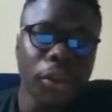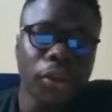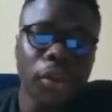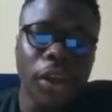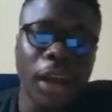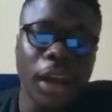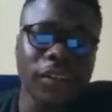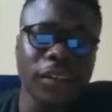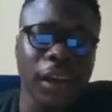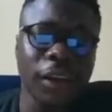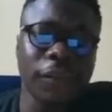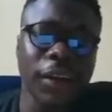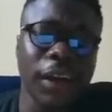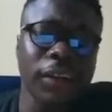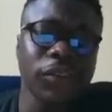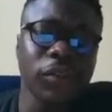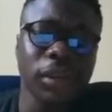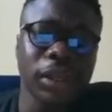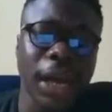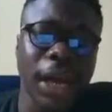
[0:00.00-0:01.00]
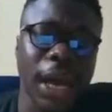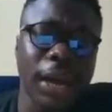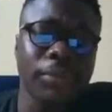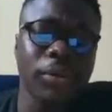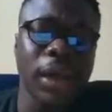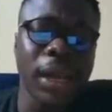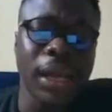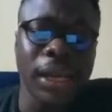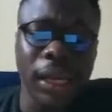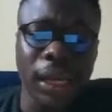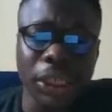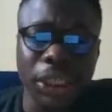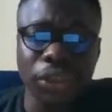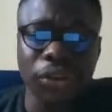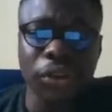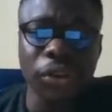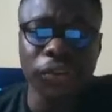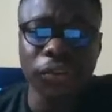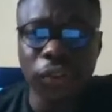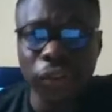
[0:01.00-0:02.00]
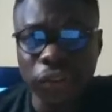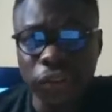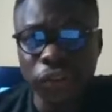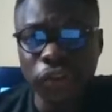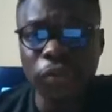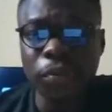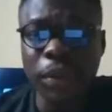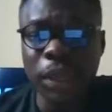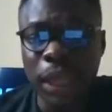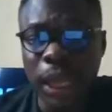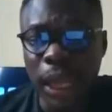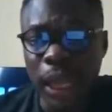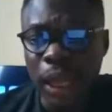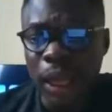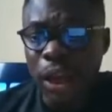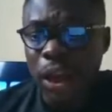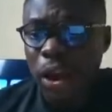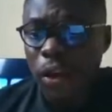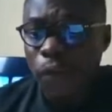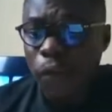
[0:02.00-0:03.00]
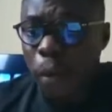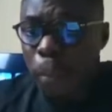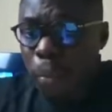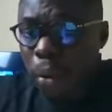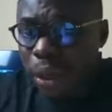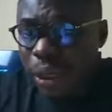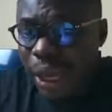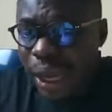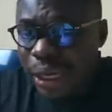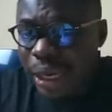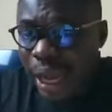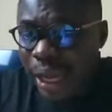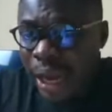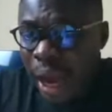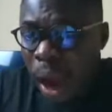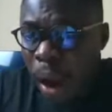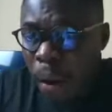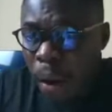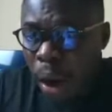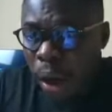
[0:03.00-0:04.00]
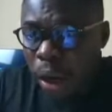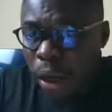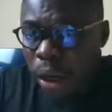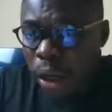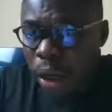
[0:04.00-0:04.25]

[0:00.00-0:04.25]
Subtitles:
your energy, your resources to be here for more than an hour.